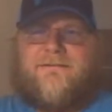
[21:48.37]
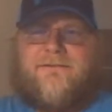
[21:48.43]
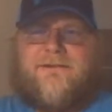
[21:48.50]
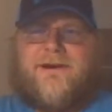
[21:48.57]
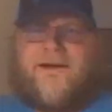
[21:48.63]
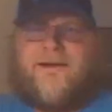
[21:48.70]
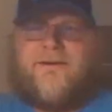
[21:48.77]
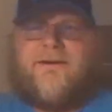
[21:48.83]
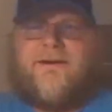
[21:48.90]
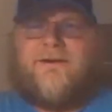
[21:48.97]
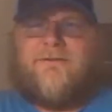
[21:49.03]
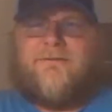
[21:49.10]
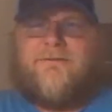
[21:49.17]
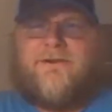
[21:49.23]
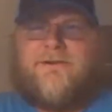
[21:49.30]
when I go
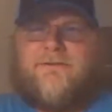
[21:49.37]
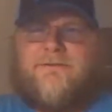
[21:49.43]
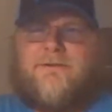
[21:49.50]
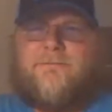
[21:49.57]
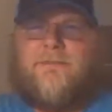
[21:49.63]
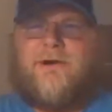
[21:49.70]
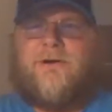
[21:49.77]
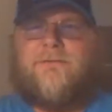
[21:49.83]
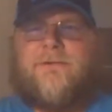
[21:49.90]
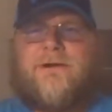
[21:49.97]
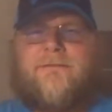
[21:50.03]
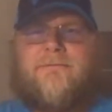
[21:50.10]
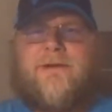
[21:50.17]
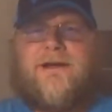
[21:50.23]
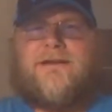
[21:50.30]
out fishing with Paul
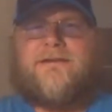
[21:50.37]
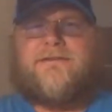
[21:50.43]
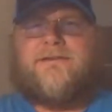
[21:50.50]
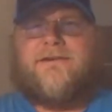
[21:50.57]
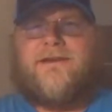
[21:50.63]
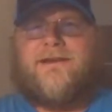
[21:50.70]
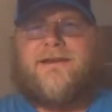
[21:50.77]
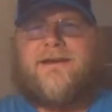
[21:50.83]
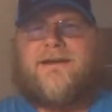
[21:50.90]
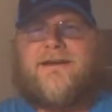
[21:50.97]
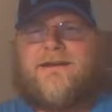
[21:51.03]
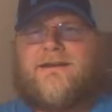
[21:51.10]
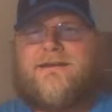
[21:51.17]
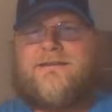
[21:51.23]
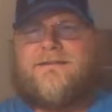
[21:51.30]
Man Bass, and he
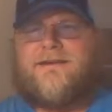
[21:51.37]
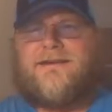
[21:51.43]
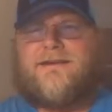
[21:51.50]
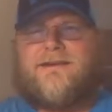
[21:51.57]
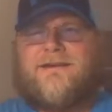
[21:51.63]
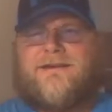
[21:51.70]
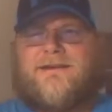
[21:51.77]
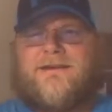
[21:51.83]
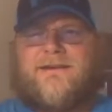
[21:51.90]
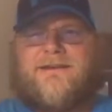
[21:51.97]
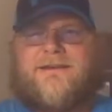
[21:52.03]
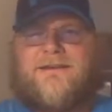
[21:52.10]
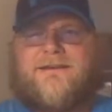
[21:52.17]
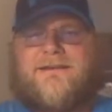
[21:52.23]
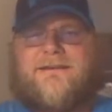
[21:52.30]
has
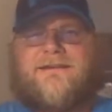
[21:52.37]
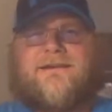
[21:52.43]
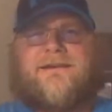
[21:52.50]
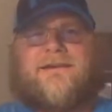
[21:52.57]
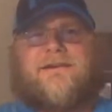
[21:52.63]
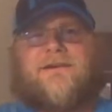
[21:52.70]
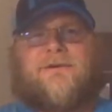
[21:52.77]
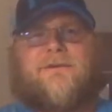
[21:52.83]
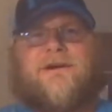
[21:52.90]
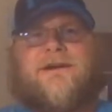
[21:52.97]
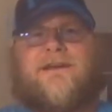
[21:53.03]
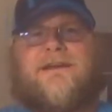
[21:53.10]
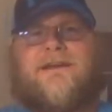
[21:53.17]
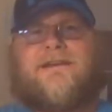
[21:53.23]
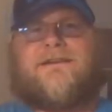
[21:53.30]
a the
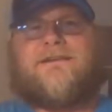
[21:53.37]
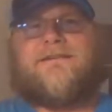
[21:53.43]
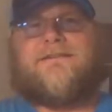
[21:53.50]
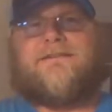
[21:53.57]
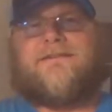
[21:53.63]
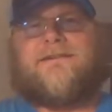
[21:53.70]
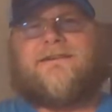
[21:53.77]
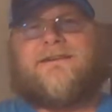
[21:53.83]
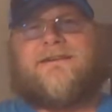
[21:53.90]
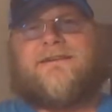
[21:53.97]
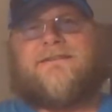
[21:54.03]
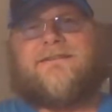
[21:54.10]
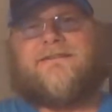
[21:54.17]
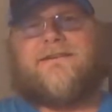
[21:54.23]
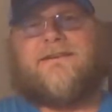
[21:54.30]
way he does
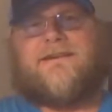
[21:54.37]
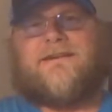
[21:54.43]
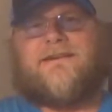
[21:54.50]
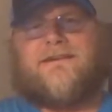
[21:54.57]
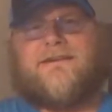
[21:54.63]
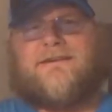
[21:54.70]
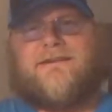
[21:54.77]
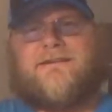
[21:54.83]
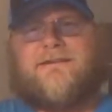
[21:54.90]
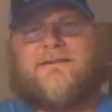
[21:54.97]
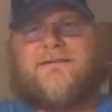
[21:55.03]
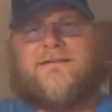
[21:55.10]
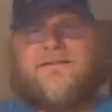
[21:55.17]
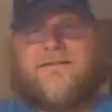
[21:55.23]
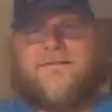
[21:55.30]
things
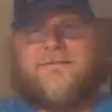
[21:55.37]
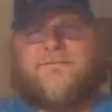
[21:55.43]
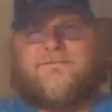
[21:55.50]
is